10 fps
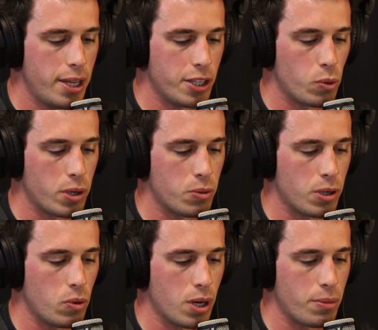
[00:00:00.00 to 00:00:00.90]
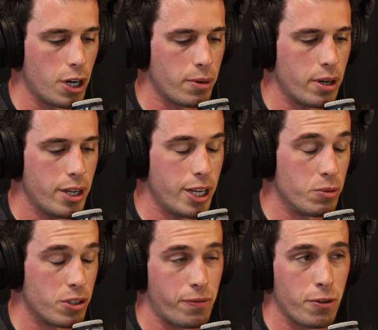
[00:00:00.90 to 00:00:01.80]
in 2021 at Barber, and it
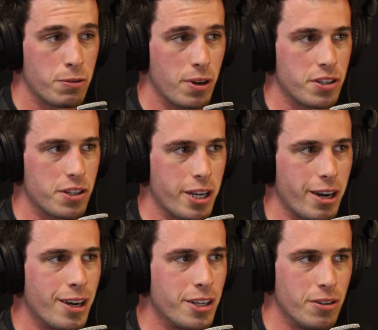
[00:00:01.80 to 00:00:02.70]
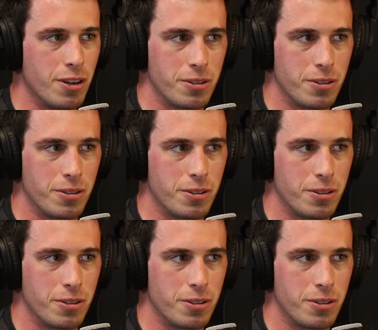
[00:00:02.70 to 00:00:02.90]
was the first race of the year, and you